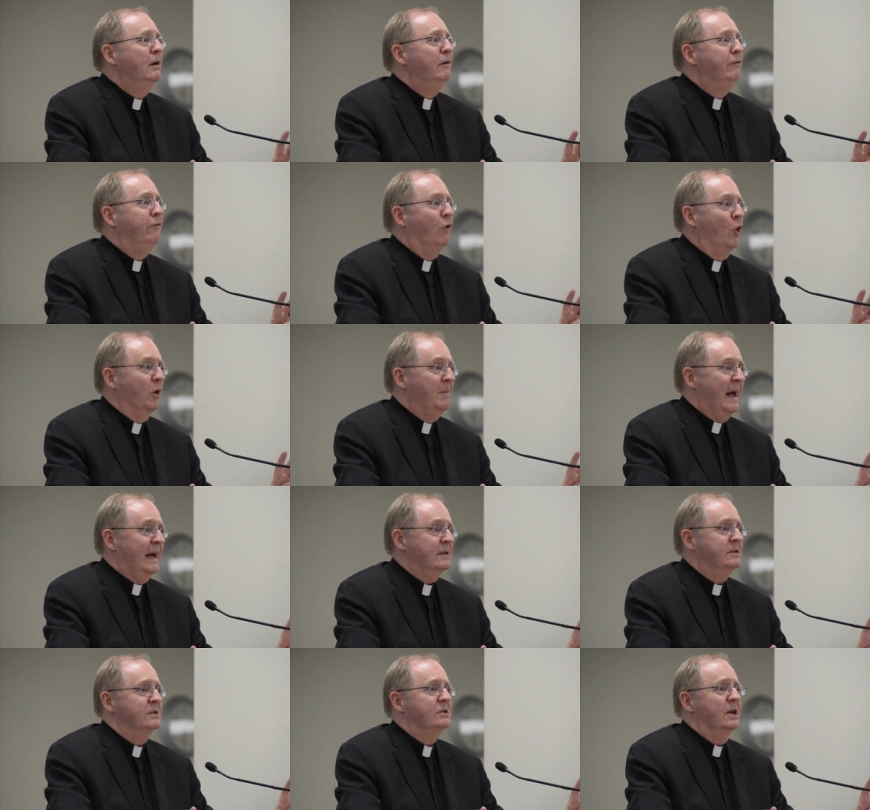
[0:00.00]
4
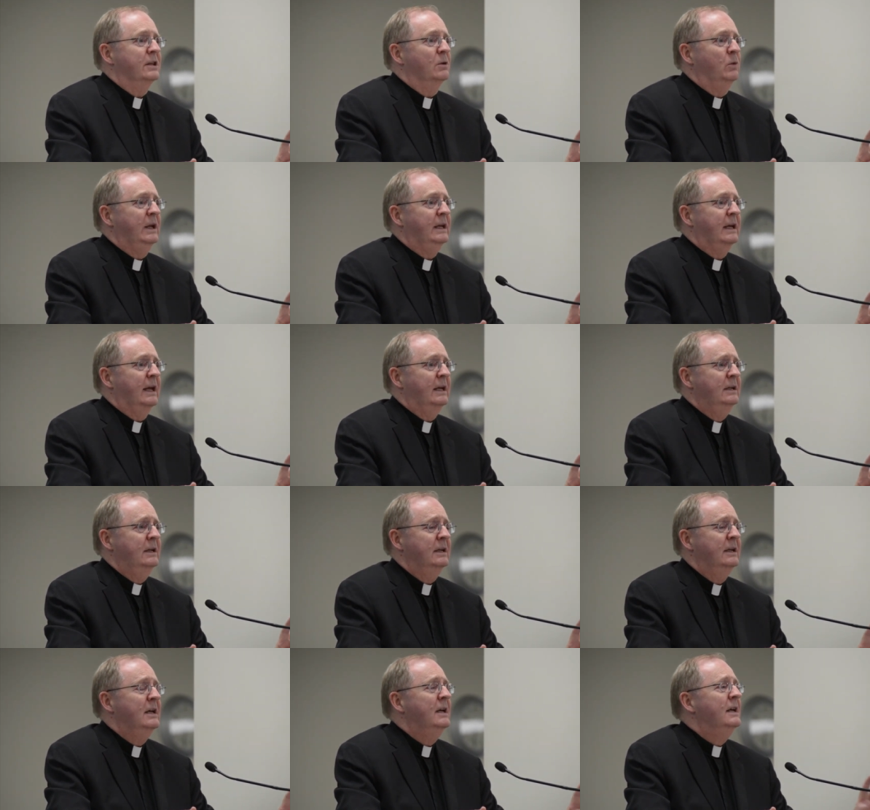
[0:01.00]
Masses on the
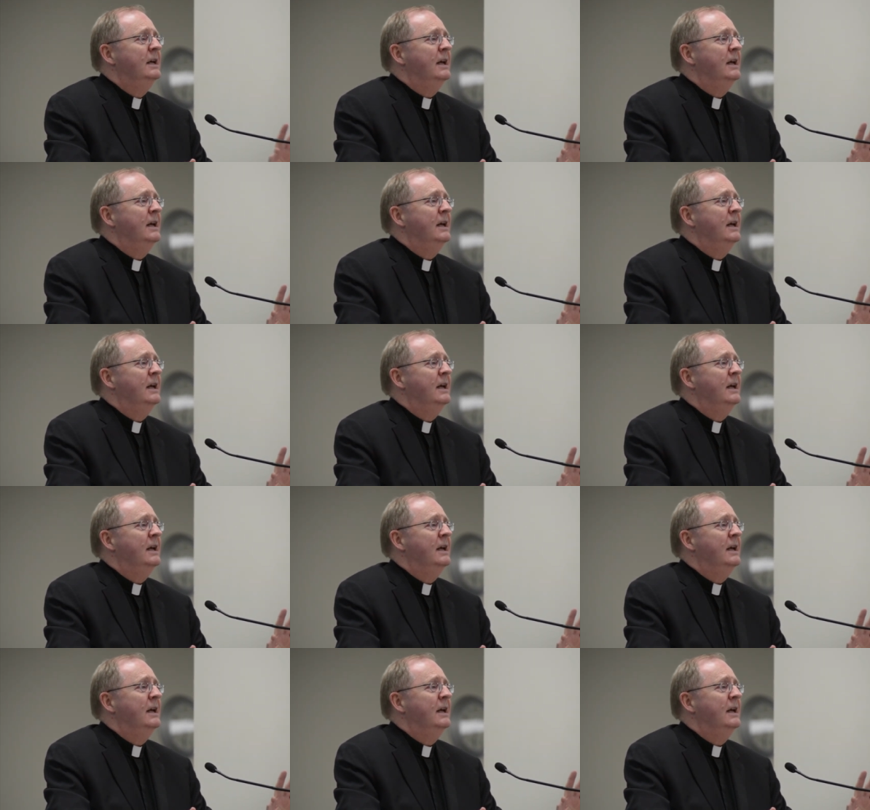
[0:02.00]
weekend,